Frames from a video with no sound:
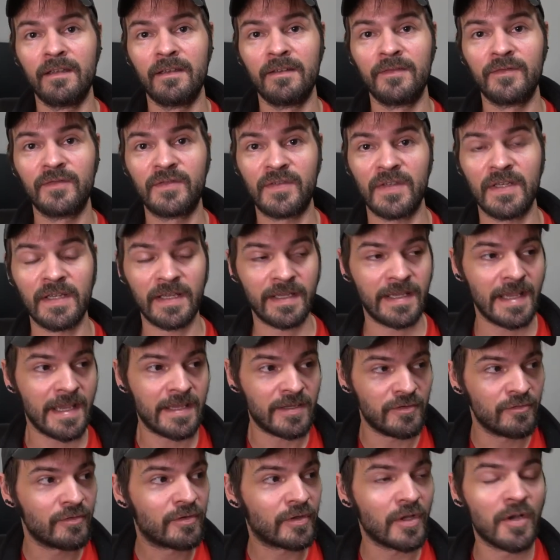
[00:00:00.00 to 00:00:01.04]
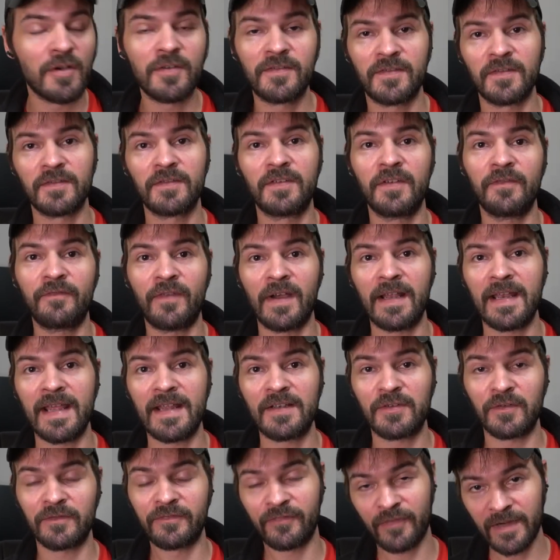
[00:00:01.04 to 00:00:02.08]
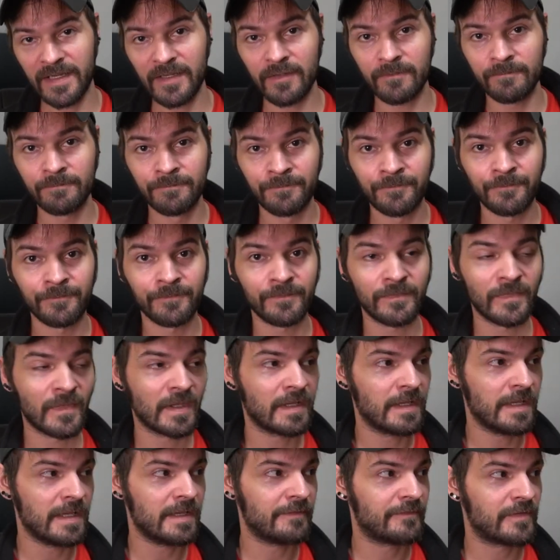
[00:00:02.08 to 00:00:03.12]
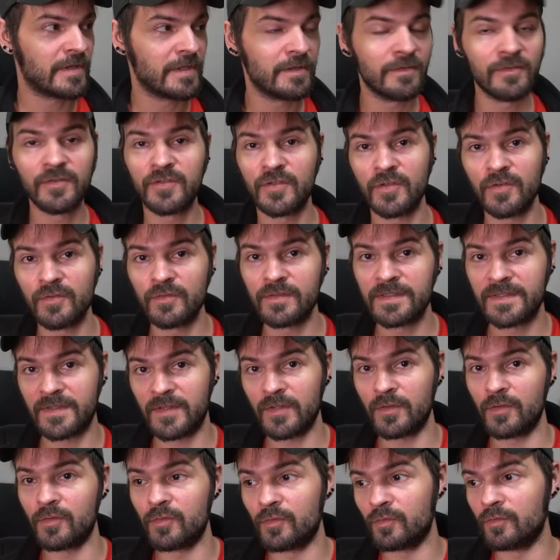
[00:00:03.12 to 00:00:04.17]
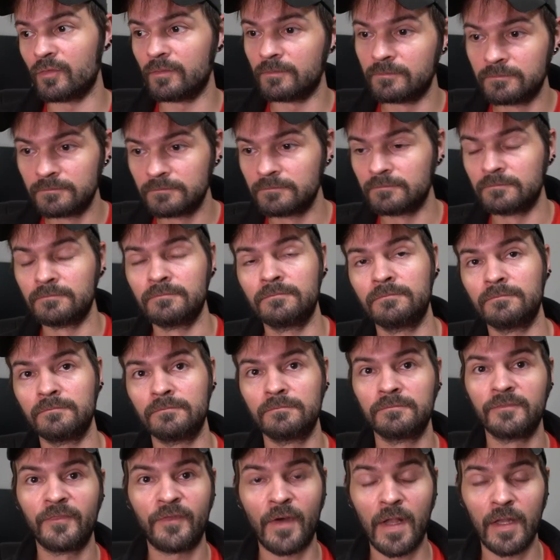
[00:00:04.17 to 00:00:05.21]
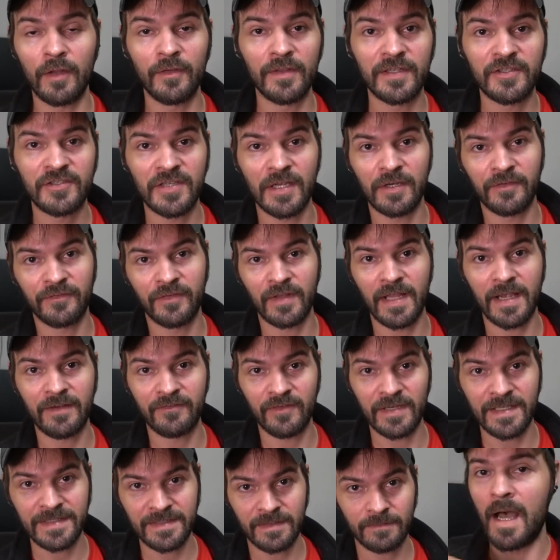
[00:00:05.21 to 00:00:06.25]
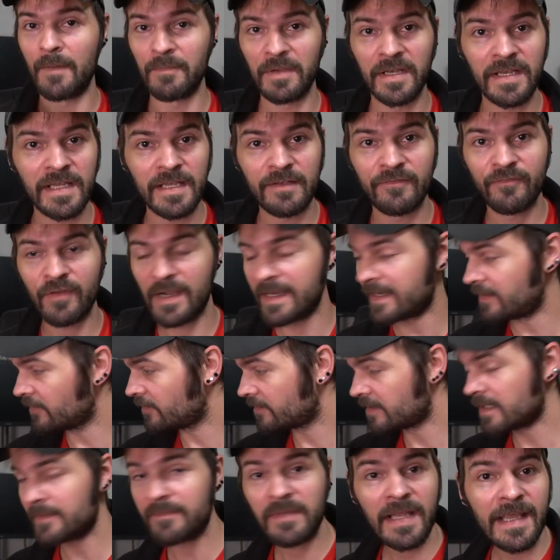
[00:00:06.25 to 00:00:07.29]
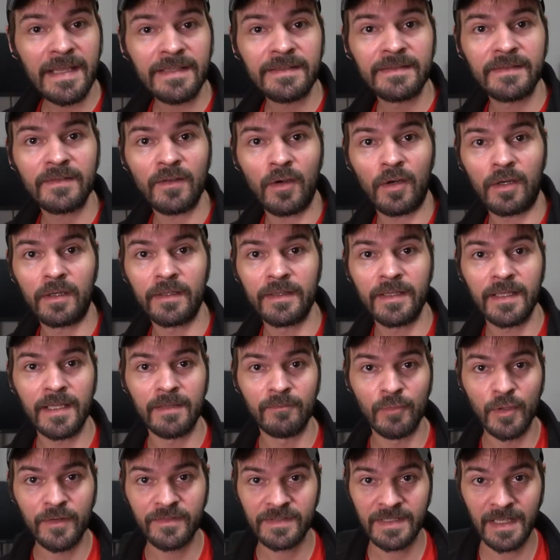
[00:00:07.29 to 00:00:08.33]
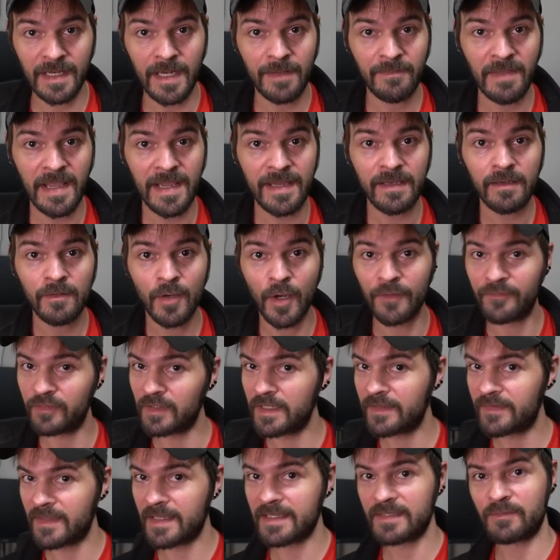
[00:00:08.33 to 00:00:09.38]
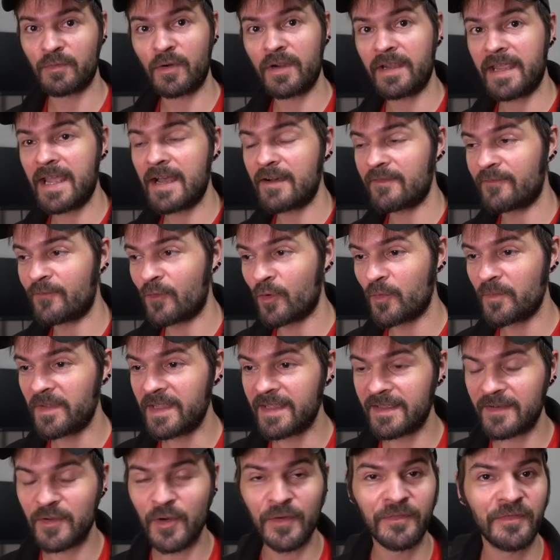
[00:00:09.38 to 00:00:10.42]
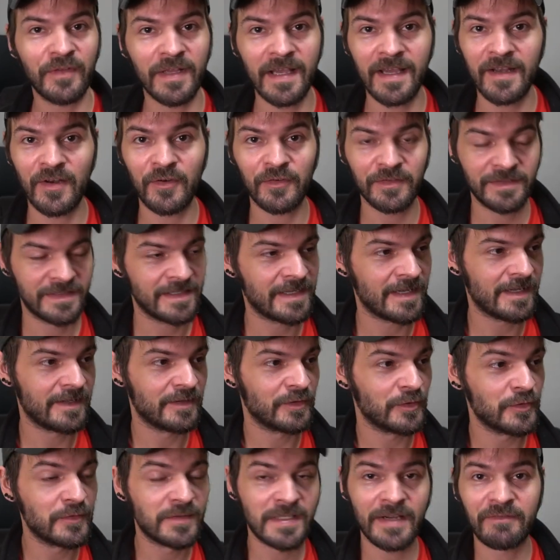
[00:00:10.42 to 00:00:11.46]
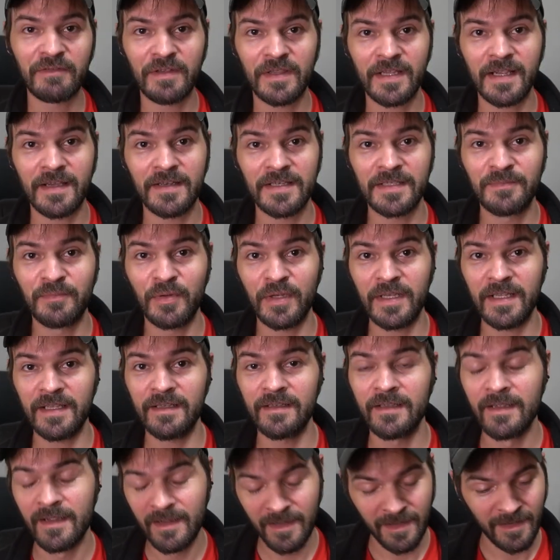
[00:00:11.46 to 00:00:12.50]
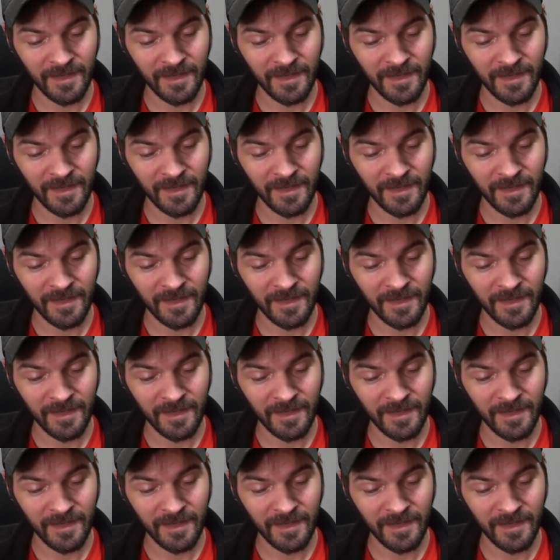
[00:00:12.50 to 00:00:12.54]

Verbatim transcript: to get you closer to financial freedom if you choose to follow this channel for that reason. I'm going to give regular updates on the moves that I made. Hopefully things work out for me and hopefully I don't uh, lose everything I just put in.